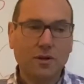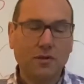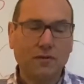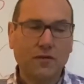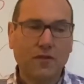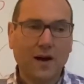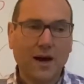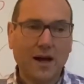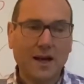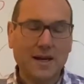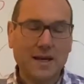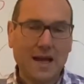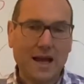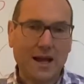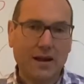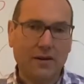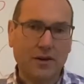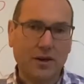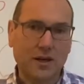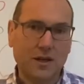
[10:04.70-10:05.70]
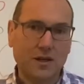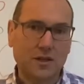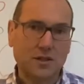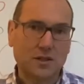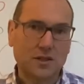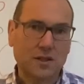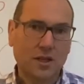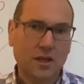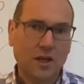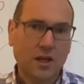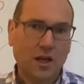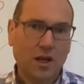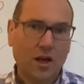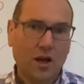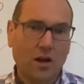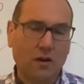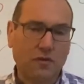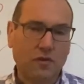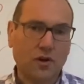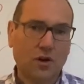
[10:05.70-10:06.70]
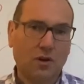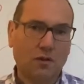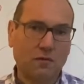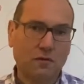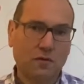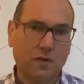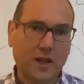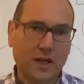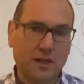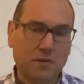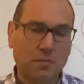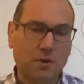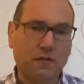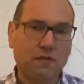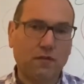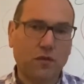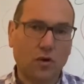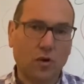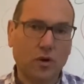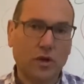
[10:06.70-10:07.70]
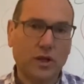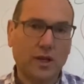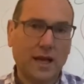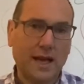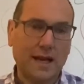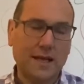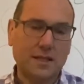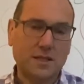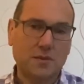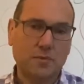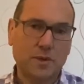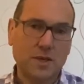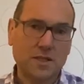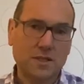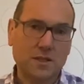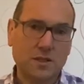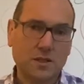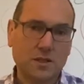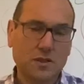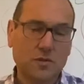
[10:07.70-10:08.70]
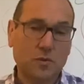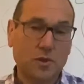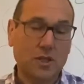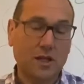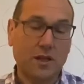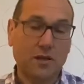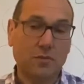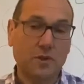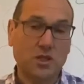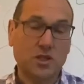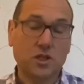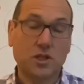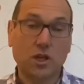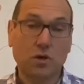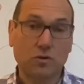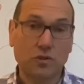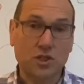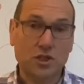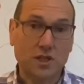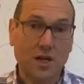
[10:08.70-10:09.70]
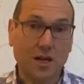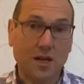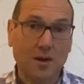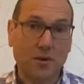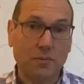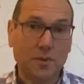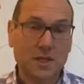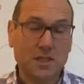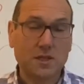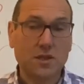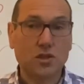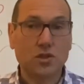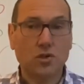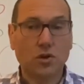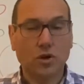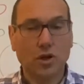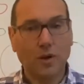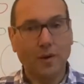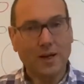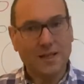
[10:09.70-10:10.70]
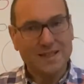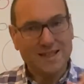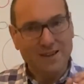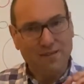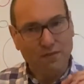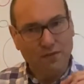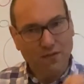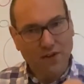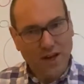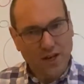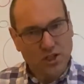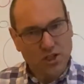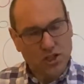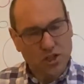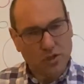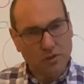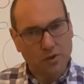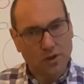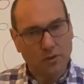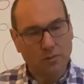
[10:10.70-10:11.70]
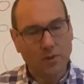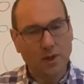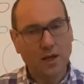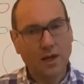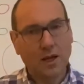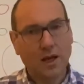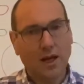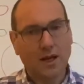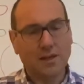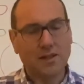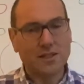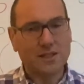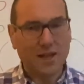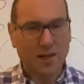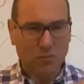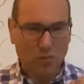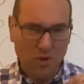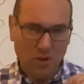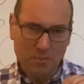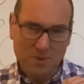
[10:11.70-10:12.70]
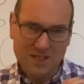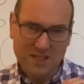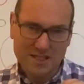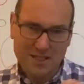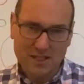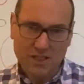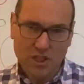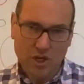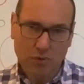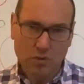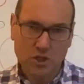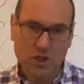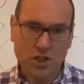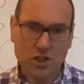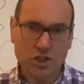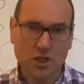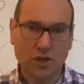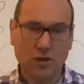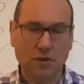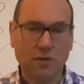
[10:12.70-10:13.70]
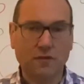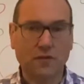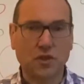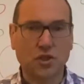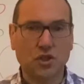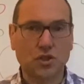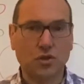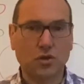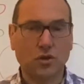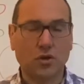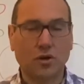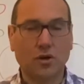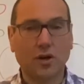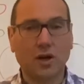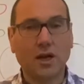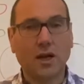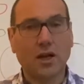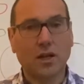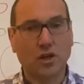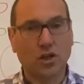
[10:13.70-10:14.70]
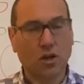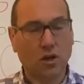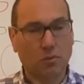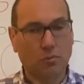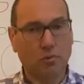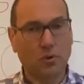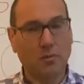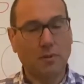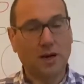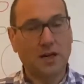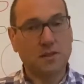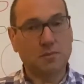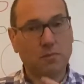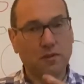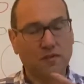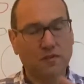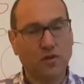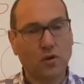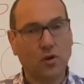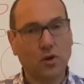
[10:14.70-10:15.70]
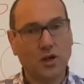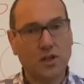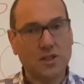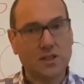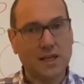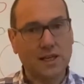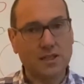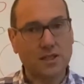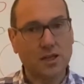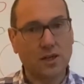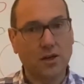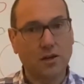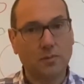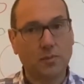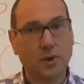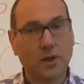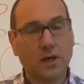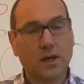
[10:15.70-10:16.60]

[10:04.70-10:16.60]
find areas of conflict before you get into business, which either means you don't start a business or you actually fine-tune them and decide what the business is going to do for sure and compromise before you set up,